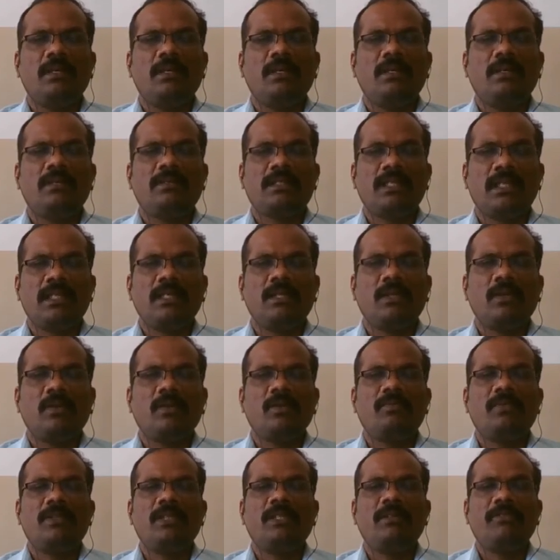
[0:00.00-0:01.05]
settled
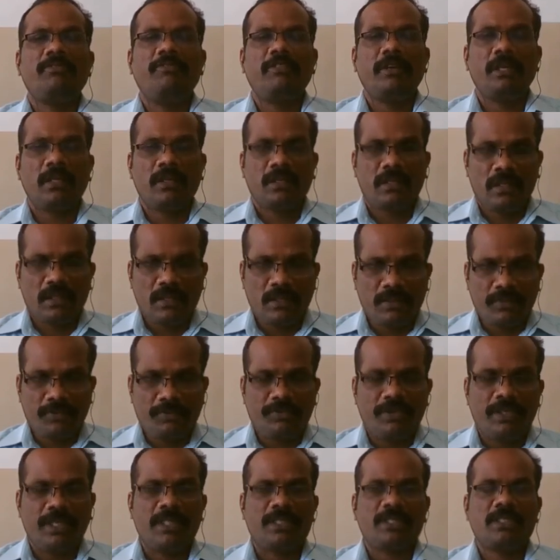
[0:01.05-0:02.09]
down with the fair
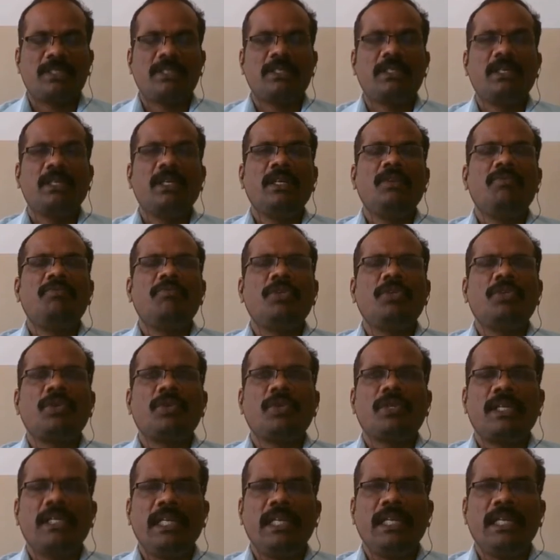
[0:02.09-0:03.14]
wage,
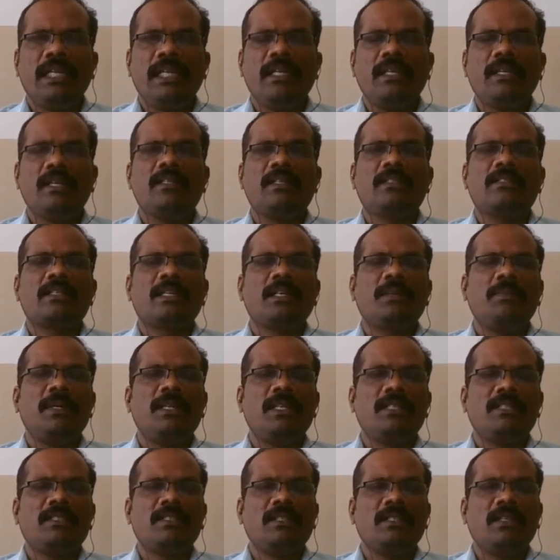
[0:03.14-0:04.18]
without any
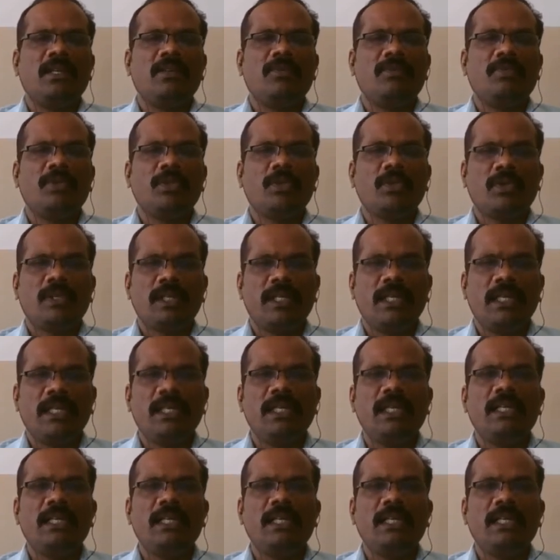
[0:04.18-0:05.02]
discrimination or without any